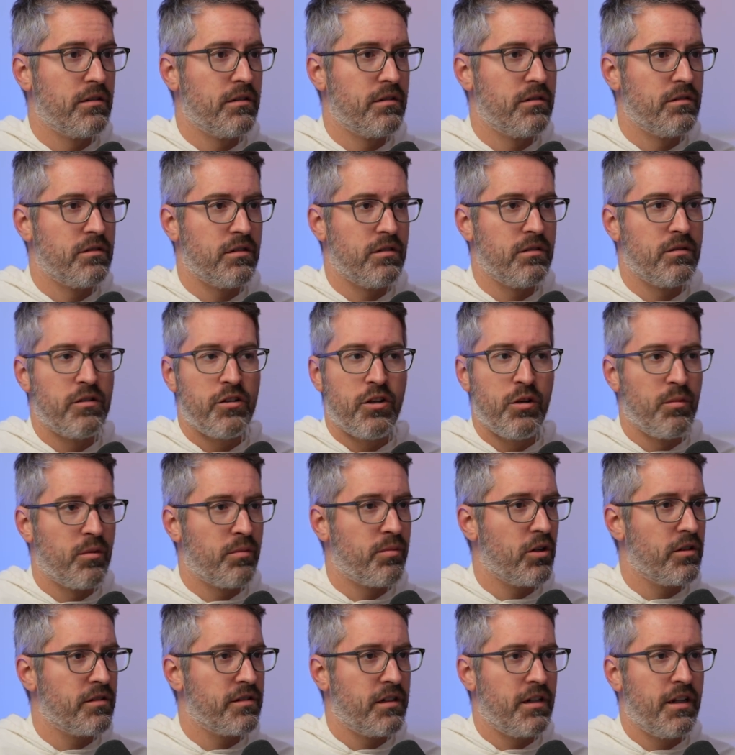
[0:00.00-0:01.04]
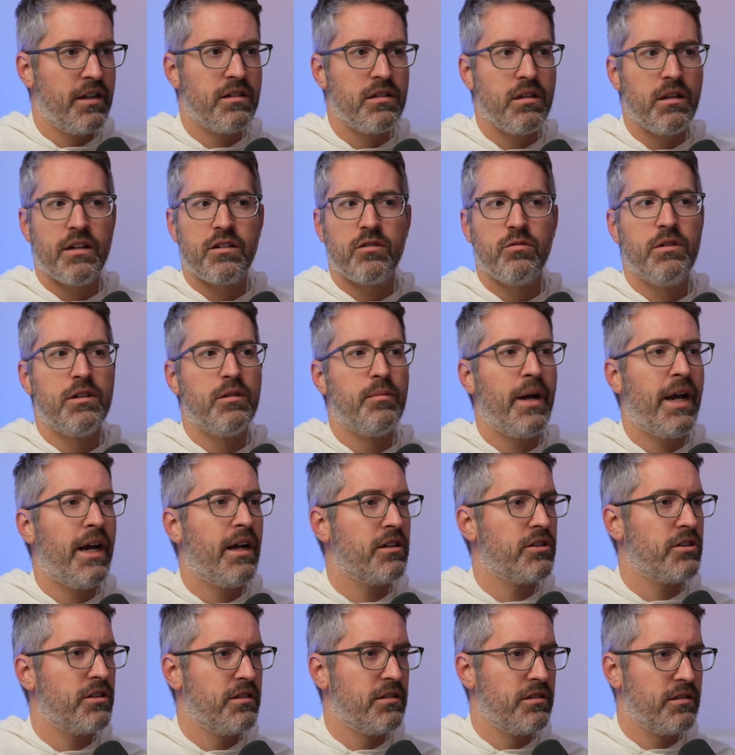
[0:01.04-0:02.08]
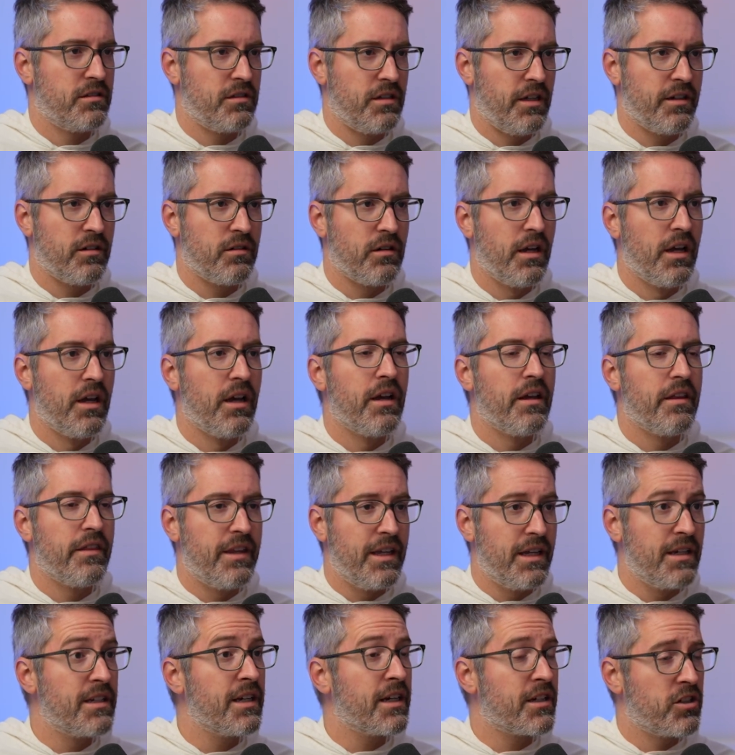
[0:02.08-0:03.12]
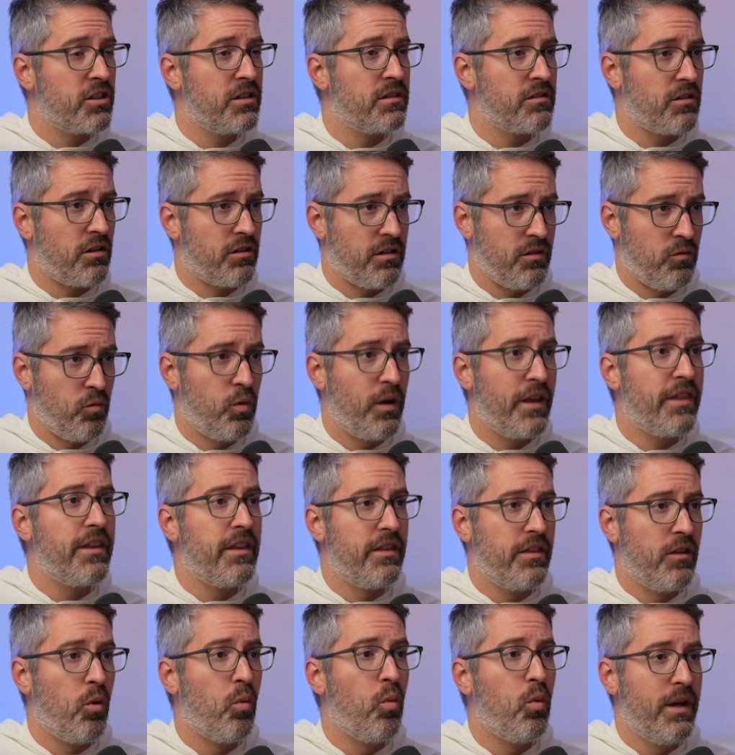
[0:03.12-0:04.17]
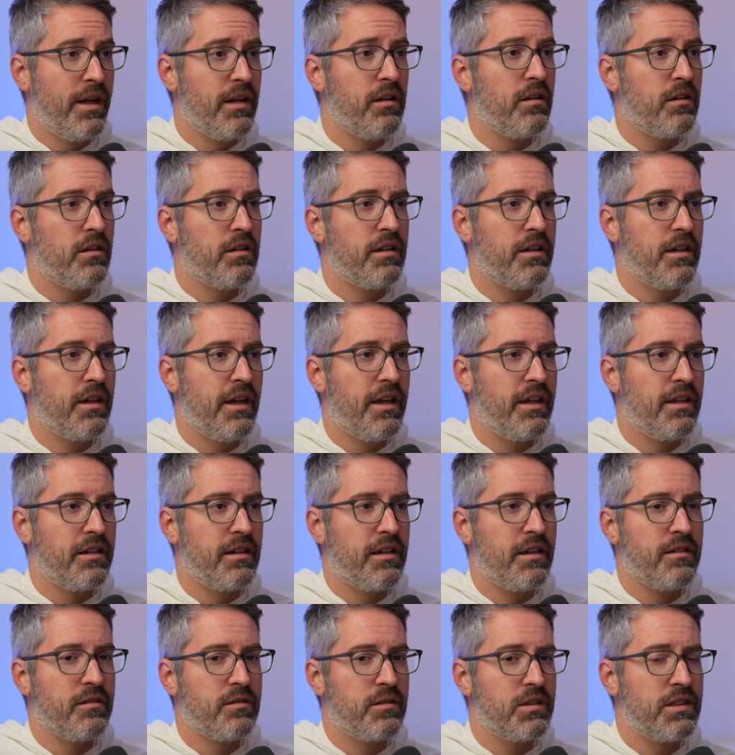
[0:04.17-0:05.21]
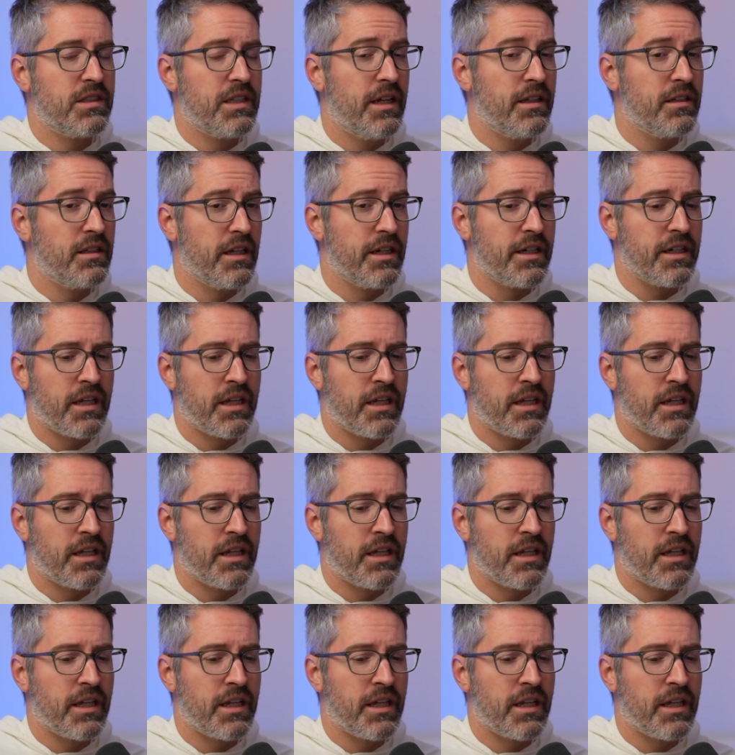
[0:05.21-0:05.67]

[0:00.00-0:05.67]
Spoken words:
So human person, intellect, will, passions, like the addictions are within the will. And as you said,